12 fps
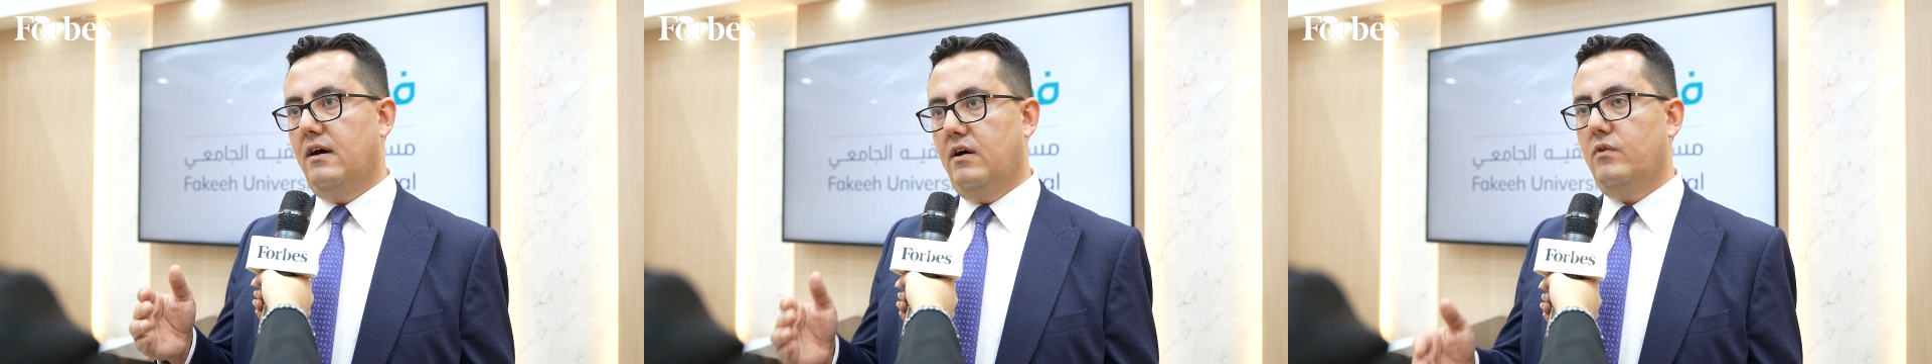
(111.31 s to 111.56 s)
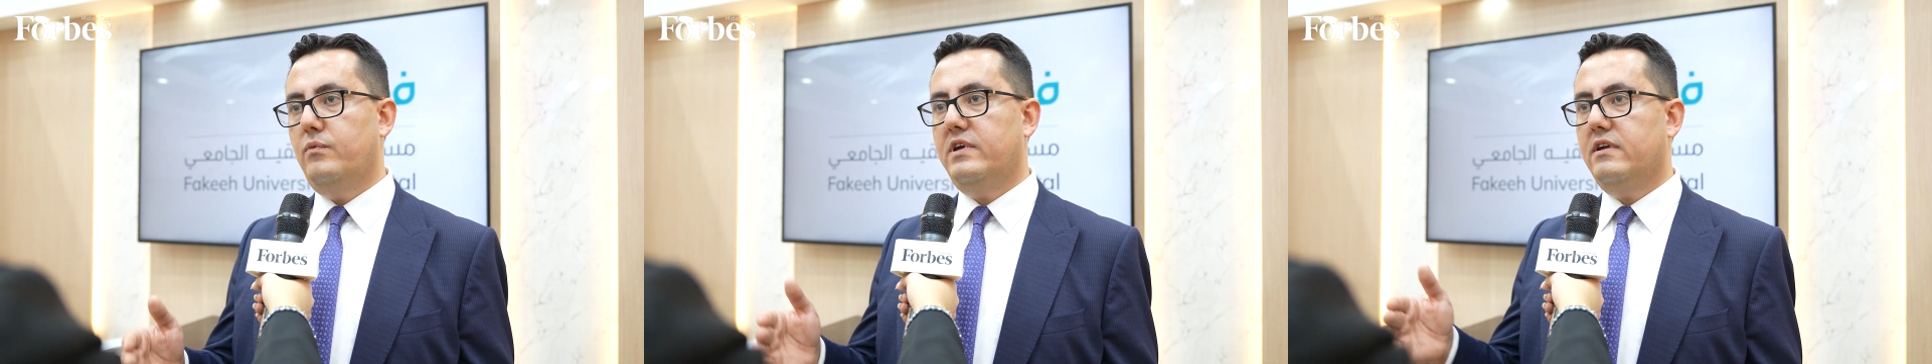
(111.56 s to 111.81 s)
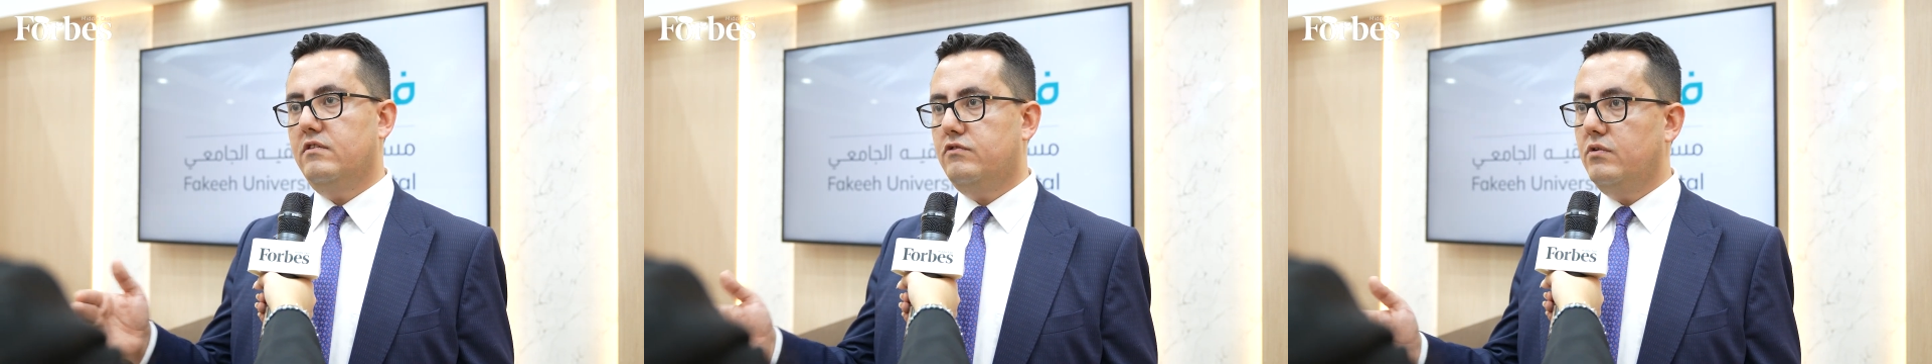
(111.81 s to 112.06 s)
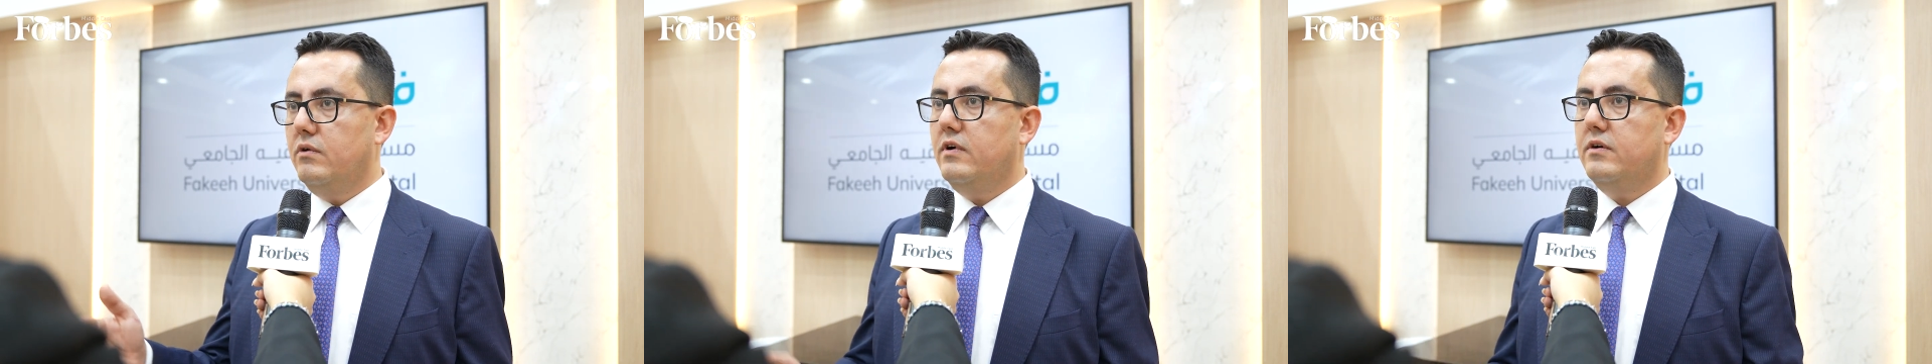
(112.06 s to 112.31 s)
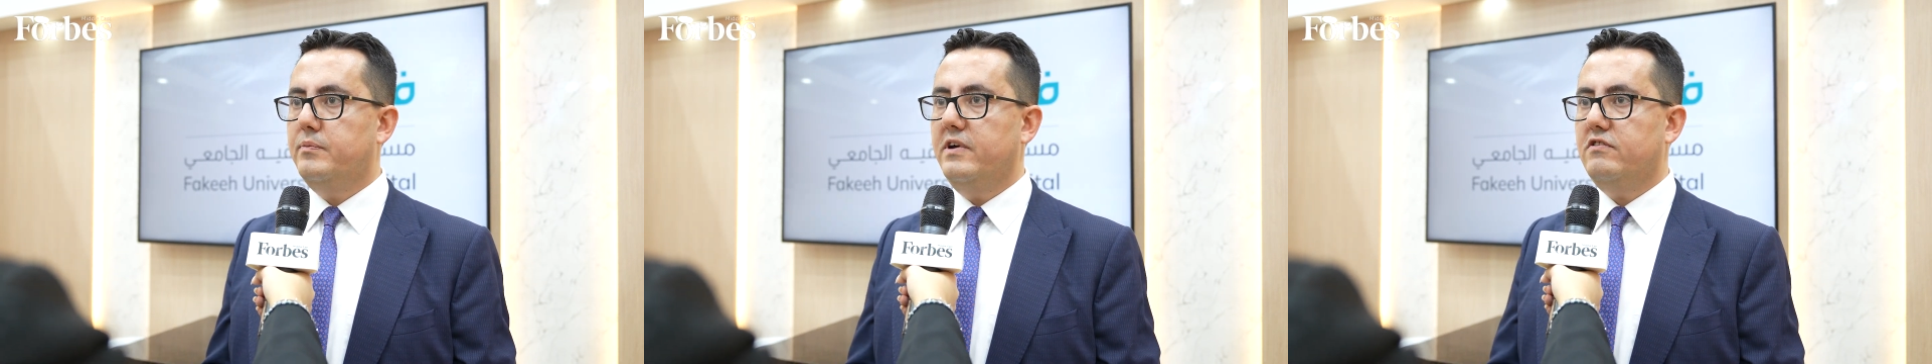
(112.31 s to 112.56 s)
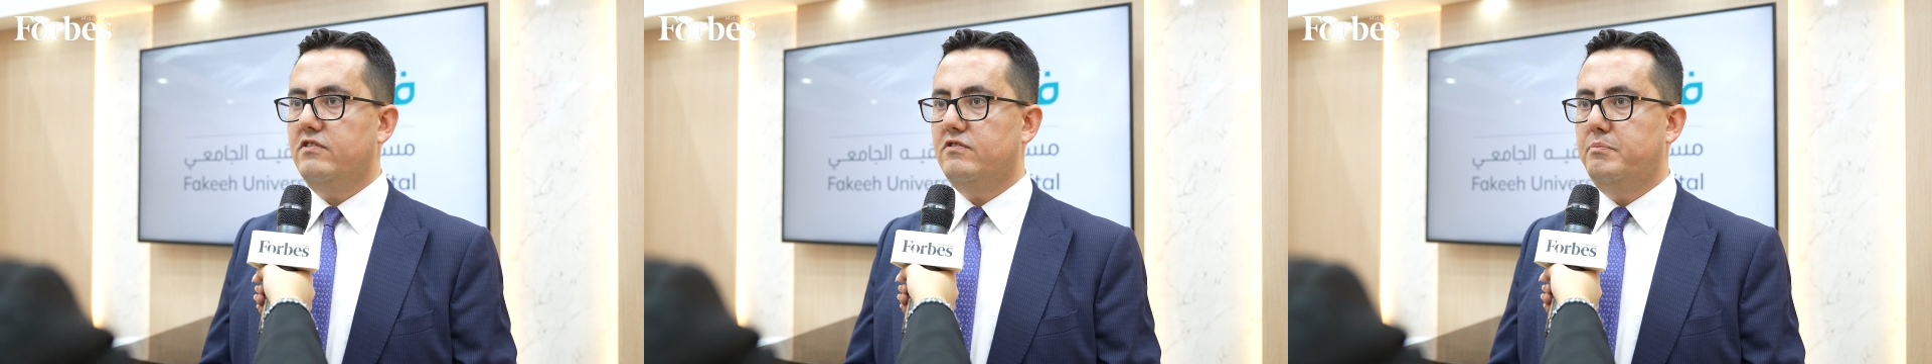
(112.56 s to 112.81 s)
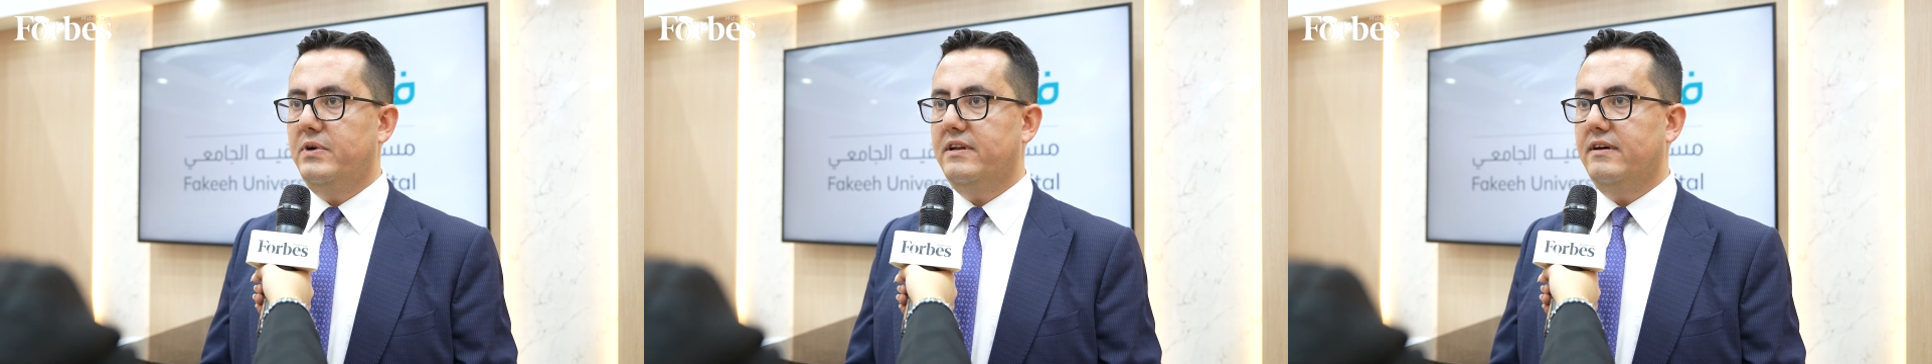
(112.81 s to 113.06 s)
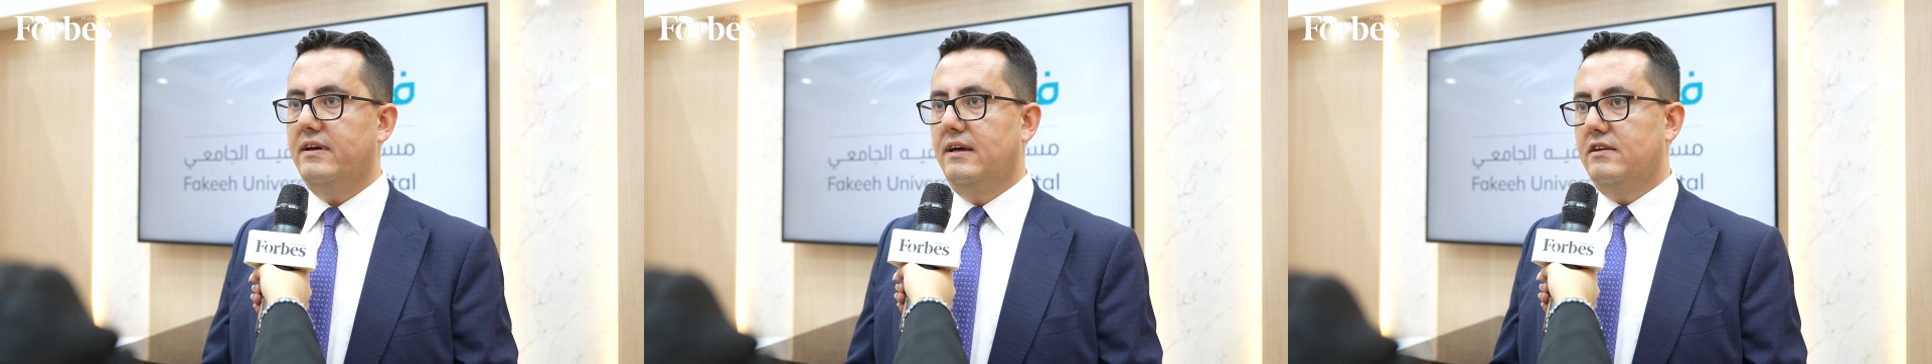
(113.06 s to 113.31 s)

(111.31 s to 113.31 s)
how we can serve our patients better.